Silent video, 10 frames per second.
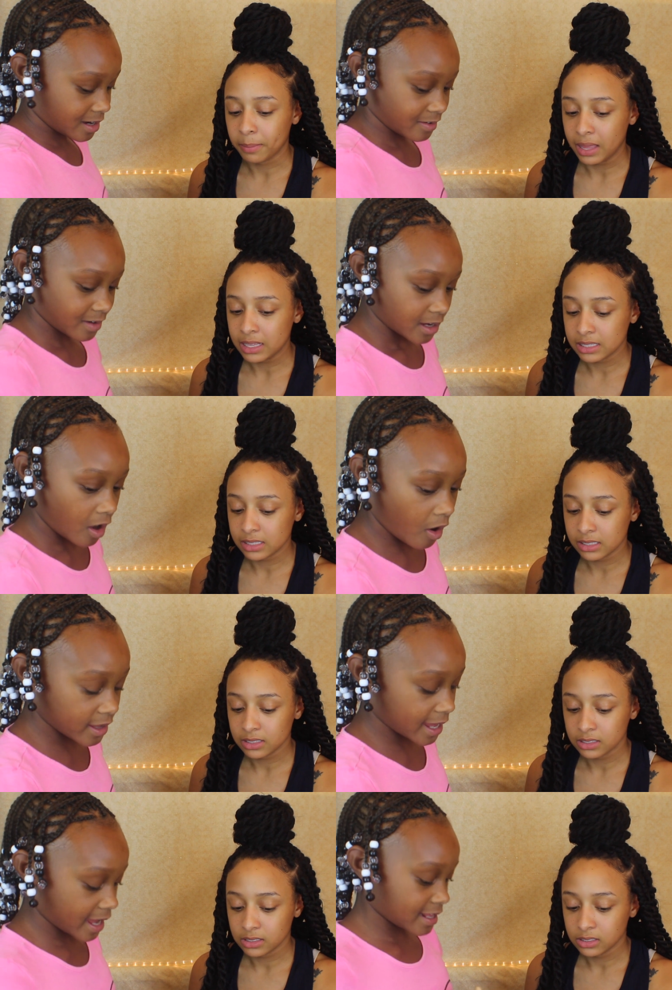Speaker 1: mess. Oh
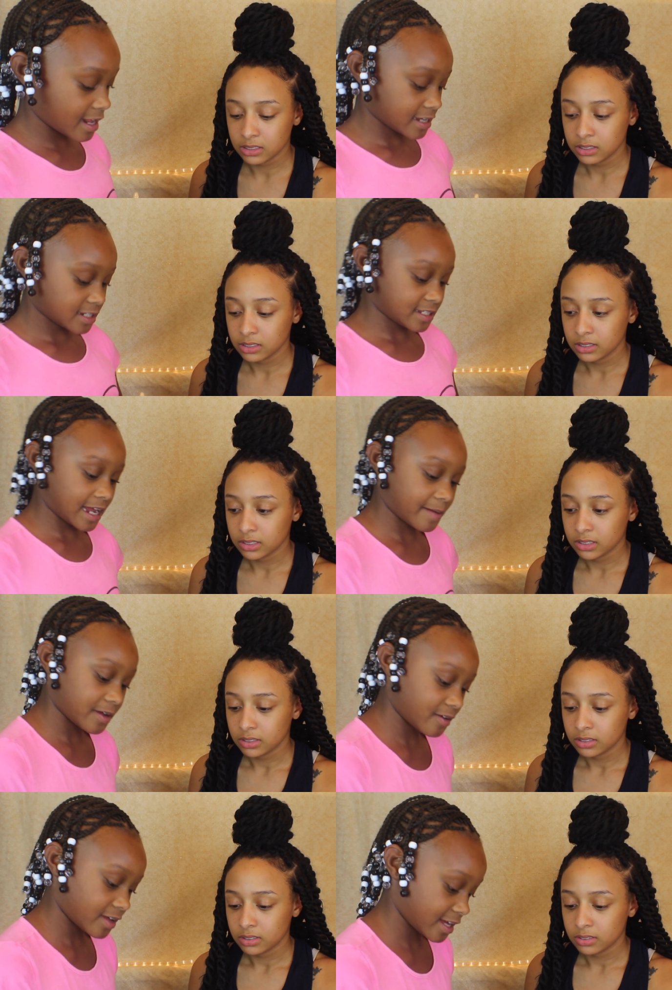yeah, and then I just dab
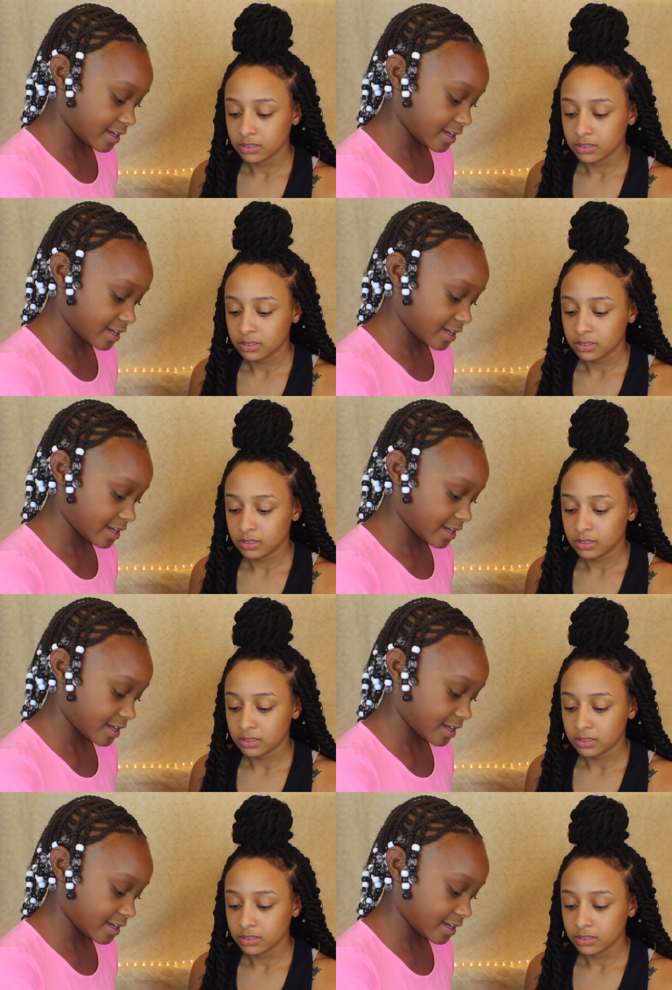it.